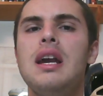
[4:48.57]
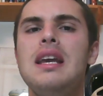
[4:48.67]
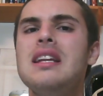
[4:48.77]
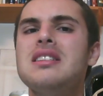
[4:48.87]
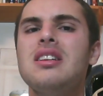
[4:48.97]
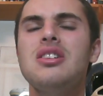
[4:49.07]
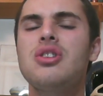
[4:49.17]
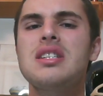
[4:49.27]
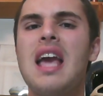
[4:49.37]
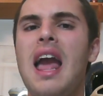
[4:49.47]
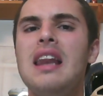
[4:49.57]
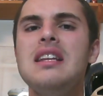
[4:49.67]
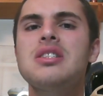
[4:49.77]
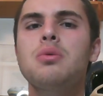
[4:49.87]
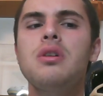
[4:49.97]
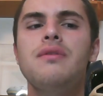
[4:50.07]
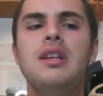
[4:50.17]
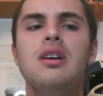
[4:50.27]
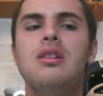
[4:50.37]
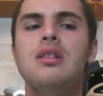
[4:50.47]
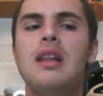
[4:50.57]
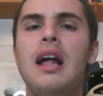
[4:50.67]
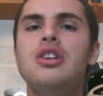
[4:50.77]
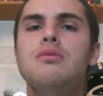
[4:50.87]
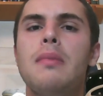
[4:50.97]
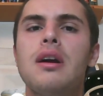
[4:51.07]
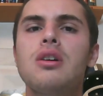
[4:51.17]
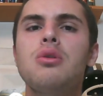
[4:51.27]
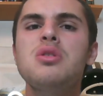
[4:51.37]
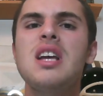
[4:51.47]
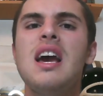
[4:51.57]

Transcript: He doesn't address any sort of the alleged miracles